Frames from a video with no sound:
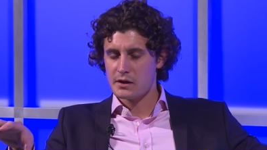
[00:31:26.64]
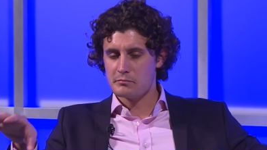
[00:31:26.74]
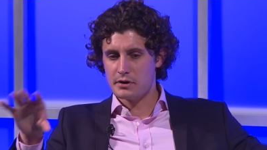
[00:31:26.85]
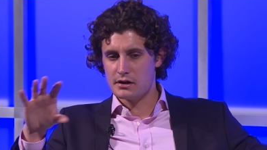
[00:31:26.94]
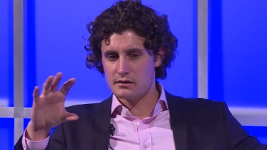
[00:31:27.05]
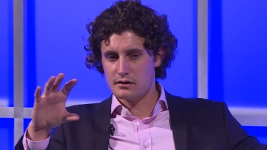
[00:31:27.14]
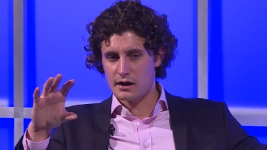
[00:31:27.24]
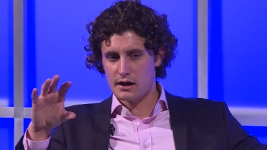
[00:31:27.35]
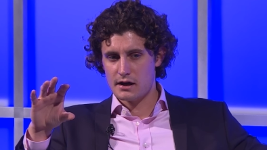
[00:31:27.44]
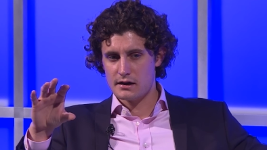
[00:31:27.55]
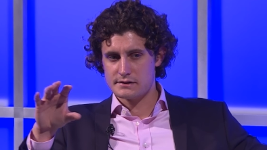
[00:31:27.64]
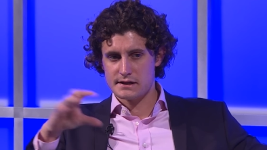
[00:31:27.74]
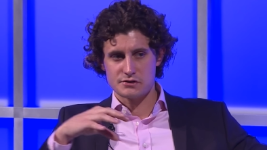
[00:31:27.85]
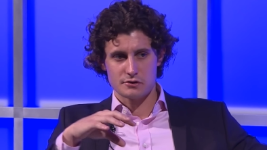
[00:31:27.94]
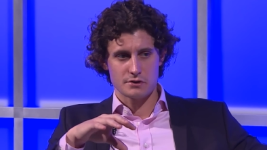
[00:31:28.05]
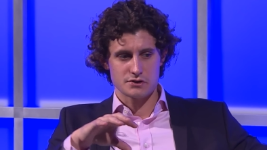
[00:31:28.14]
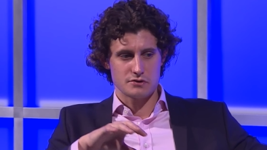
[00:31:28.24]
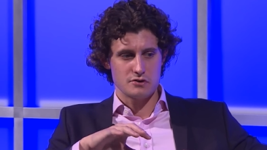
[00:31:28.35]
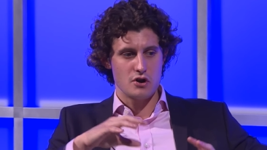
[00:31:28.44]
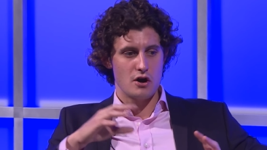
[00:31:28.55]
But uh, to answer your question,
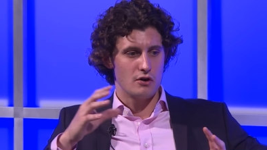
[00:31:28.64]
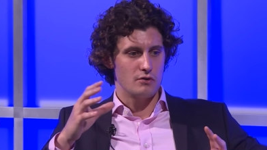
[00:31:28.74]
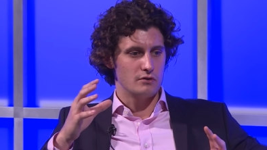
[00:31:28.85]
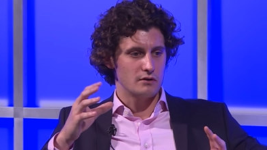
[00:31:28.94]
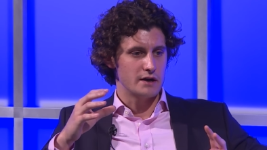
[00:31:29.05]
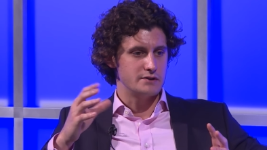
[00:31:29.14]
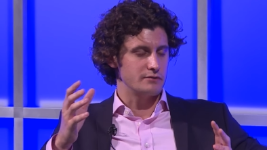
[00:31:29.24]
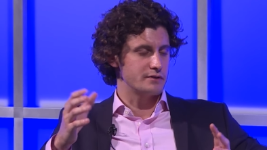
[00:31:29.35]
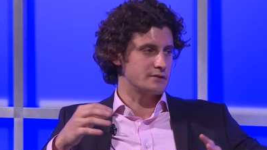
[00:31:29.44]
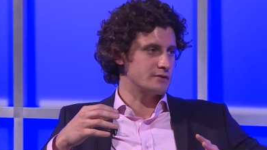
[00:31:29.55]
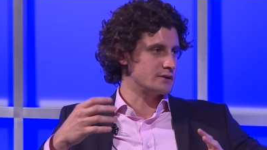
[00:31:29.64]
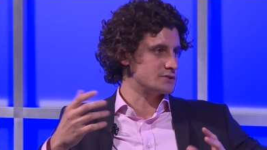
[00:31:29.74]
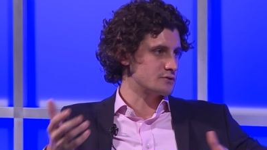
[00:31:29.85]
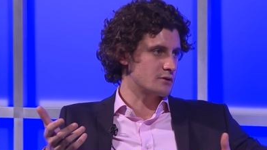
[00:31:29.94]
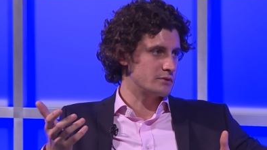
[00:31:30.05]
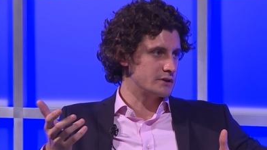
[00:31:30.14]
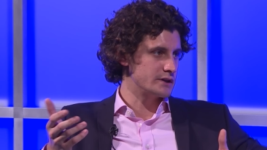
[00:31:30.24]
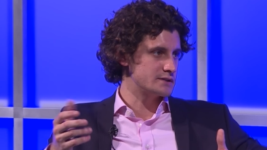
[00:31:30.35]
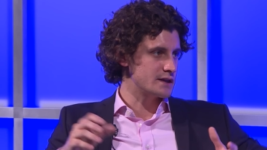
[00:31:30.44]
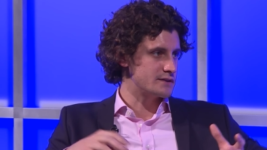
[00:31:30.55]
no, I don't think they're inextricably
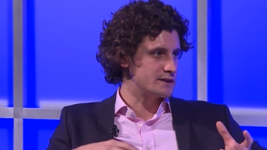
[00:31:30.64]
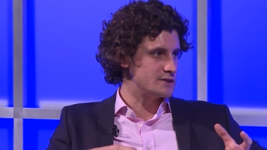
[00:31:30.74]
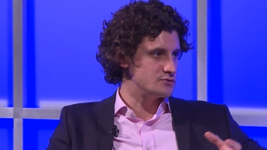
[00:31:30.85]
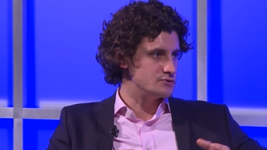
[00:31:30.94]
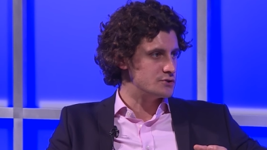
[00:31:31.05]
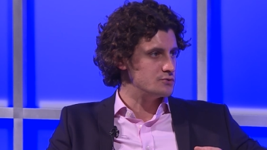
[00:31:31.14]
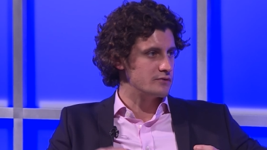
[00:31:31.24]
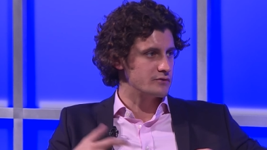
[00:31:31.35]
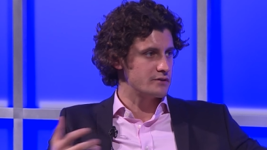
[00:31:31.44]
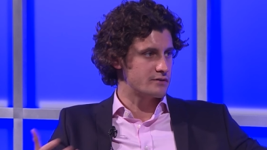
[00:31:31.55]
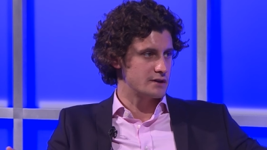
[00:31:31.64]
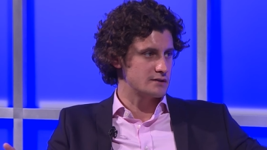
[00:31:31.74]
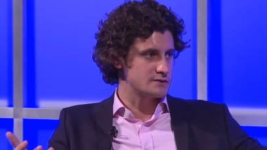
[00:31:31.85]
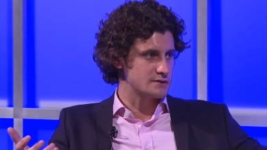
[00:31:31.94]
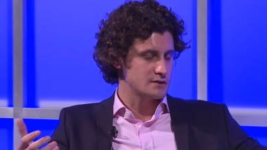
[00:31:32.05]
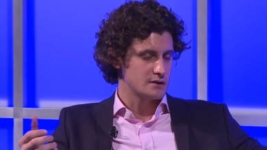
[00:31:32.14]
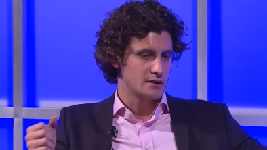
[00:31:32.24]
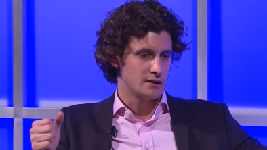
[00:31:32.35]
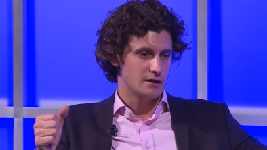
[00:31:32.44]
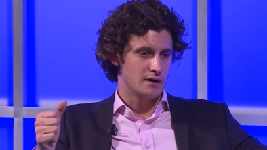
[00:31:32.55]
linked. I think they do two different things.
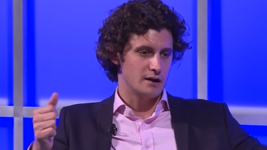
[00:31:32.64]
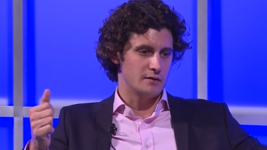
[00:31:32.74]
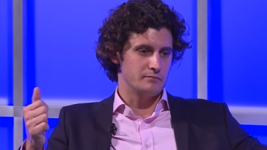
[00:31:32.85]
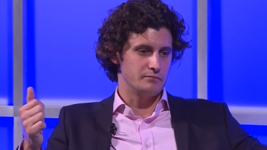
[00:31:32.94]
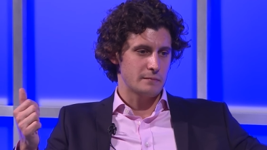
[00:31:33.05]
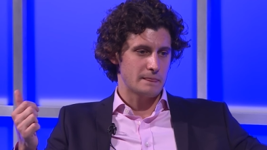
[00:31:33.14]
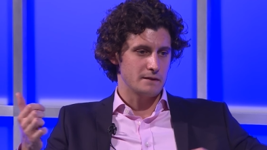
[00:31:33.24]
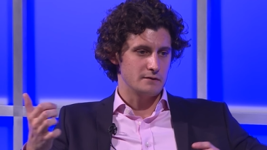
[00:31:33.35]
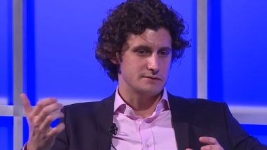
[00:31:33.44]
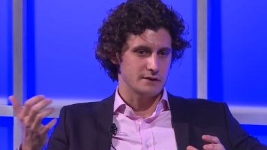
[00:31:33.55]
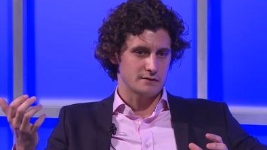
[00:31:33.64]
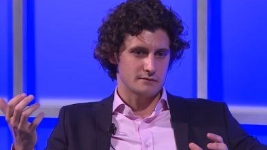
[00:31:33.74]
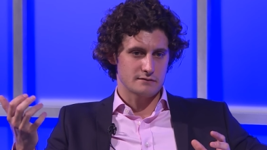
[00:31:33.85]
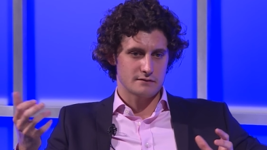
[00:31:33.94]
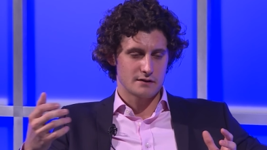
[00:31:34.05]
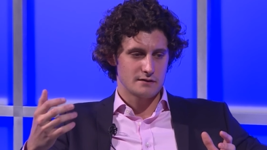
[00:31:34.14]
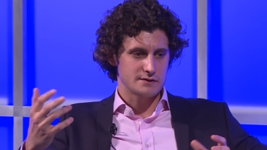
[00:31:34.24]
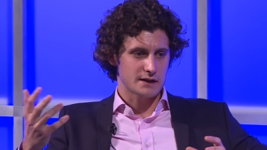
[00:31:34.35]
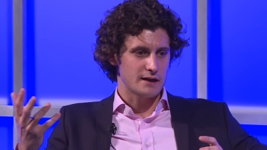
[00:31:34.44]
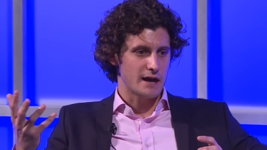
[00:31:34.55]
Um, you know, it's like it's
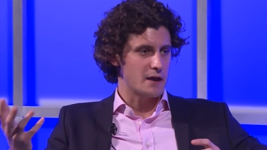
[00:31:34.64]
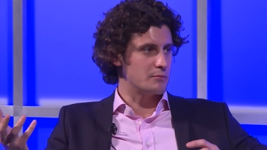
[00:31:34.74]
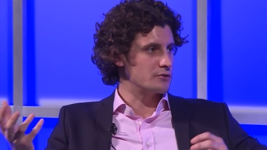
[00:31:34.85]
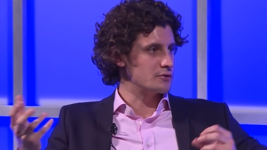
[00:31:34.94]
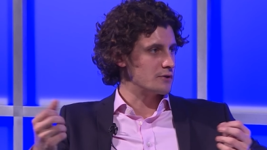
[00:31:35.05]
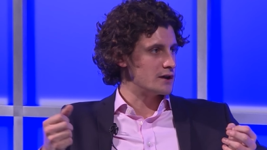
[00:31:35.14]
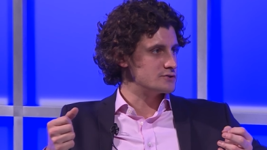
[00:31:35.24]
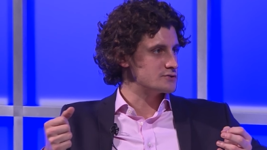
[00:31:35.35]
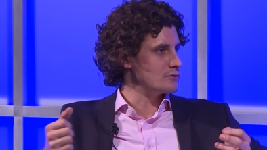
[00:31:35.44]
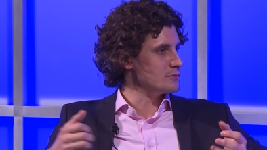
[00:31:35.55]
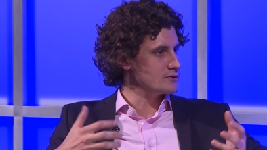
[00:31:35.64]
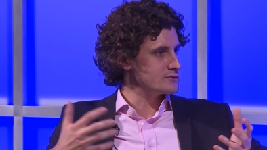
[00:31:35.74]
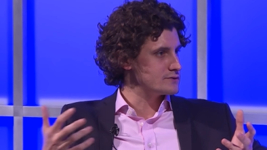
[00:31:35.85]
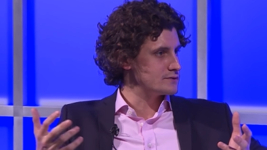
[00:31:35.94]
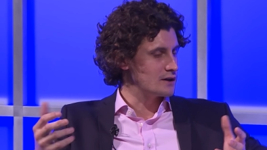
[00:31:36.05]
like a hammer and a wrench almost.